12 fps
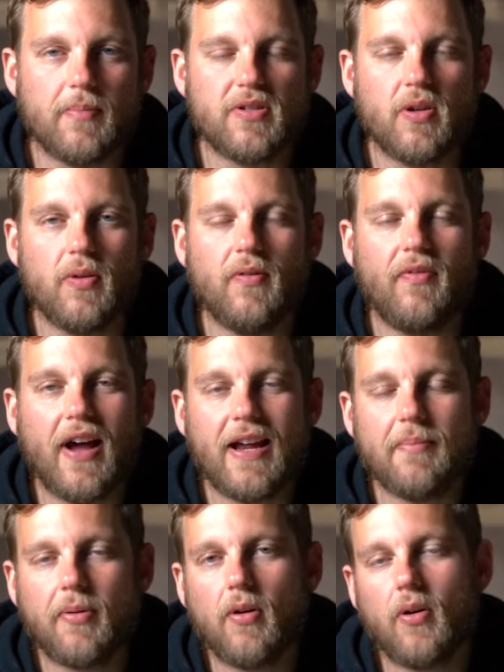So the
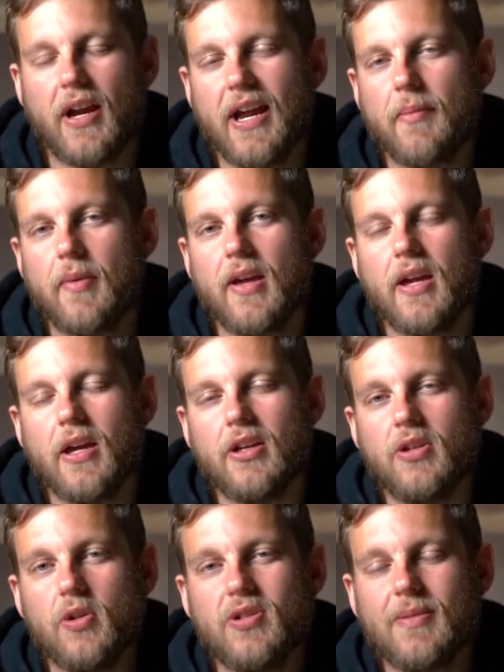Vine program
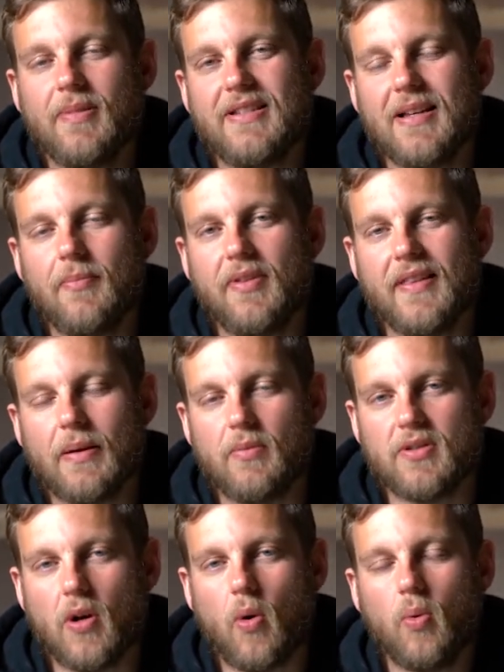used to be something that
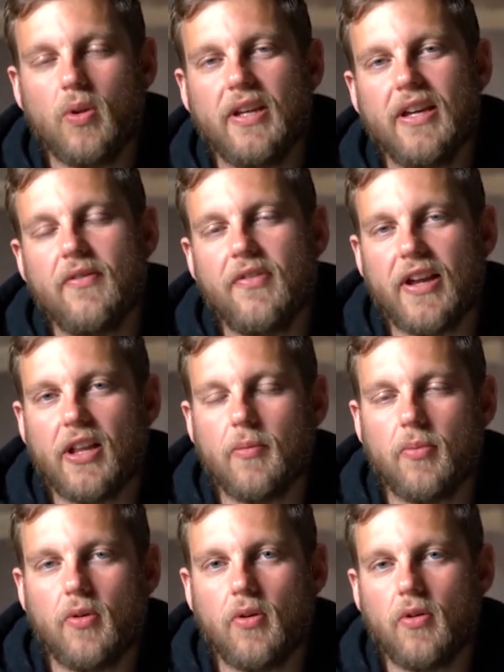was only
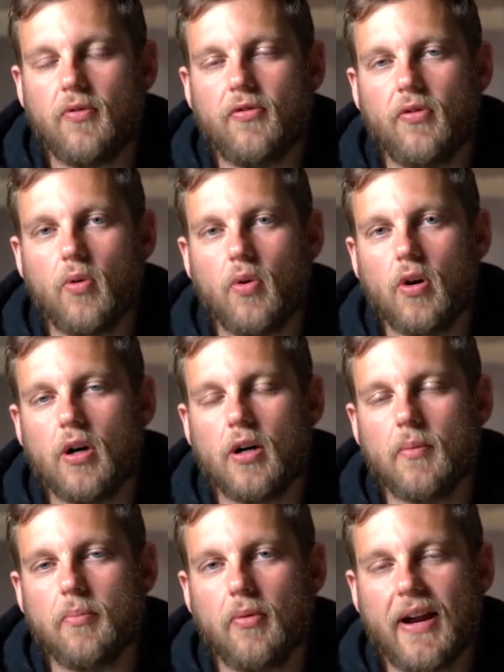available
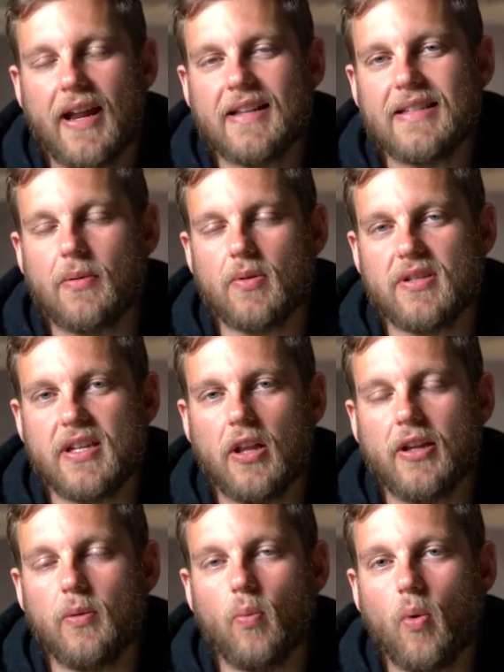for brands that were
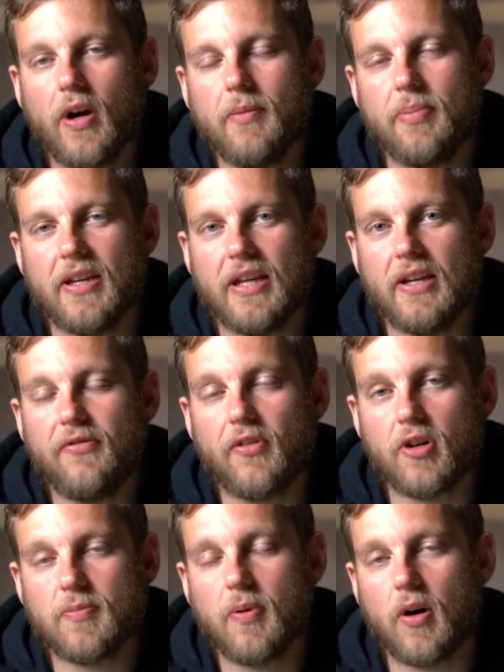selling 1P
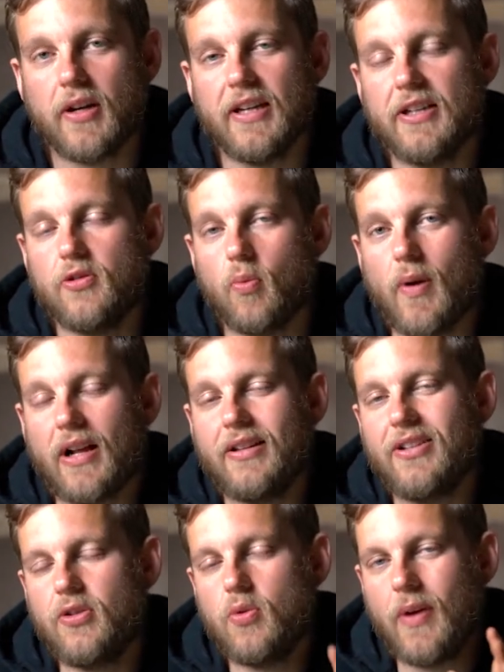first party
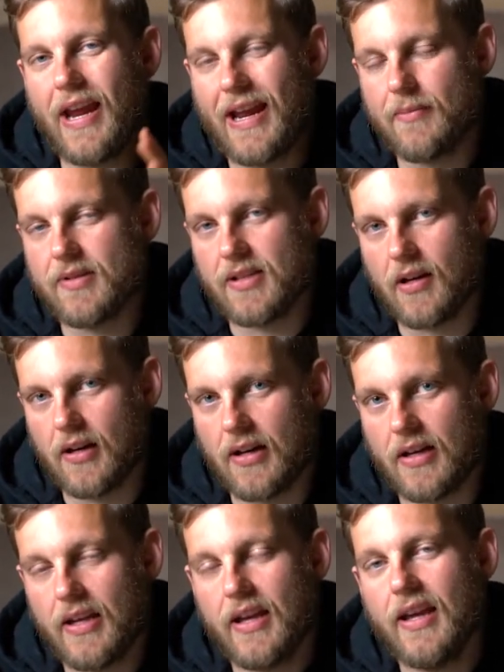directly to Amazon,